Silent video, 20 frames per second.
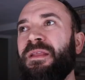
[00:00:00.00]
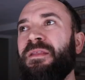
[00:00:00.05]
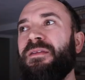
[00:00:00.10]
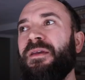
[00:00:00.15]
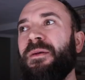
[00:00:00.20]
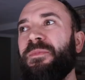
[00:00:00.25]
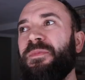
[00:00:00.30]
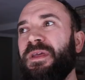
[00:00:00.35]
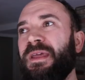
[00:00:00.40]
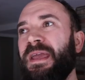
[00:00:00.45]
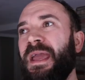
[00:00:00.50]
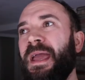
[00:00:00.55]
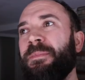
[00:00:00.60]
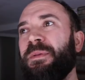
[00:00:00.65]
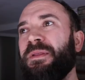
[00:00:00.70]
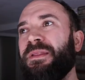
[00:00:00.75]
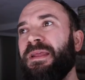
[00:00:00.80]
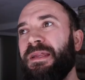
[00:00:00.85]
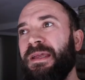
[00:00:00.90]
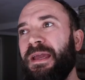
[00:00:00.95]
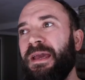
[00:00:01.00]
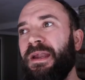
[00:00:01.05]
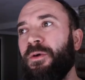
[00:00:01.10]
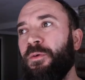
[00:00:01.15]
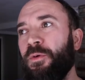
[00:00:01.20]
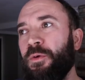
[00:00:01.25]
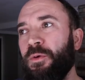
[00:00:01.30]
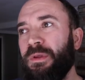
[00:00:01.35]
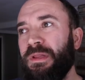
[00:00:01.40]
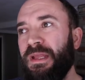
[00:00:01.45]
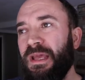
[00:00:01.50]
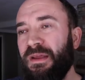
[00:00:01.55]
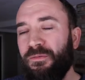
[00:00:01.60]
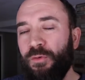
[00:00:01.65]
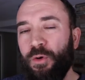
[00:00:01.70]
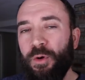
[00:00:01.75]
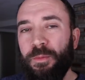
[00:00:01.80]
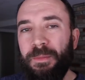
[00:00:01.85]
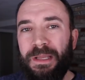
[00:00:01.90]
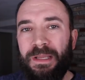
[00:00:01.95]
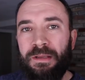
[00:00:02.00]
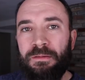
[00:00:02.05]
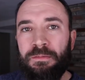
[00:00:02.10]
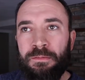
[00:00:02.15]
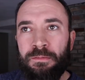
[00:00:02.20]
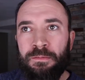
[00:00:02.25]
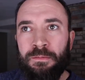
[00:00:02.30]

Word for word: Then something happened that kind of ruined that for me.